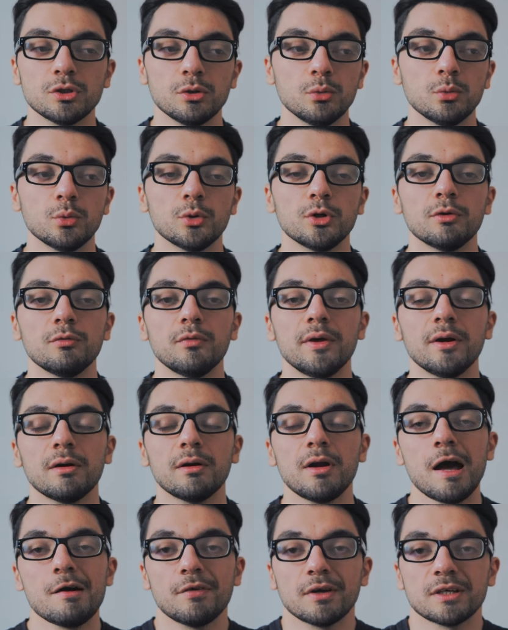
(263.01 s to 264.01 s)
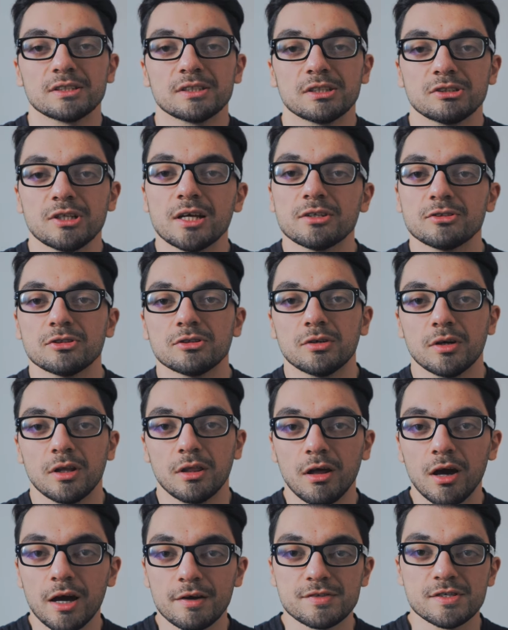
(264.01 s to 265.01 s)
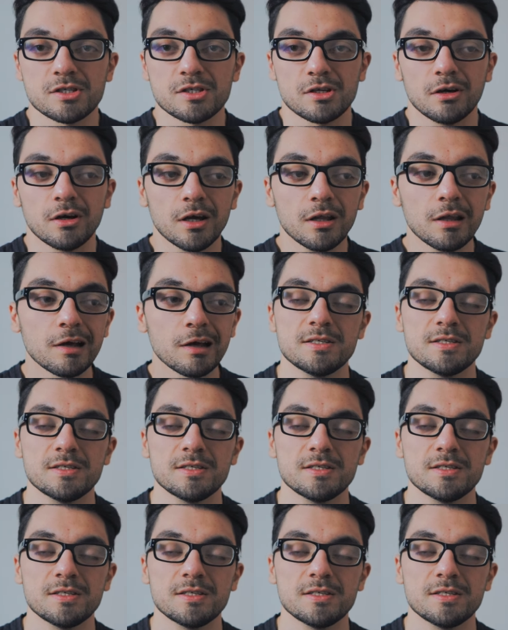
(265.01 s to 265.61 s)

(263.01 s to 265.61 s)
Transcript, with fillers: or we are having sedentary lifestyle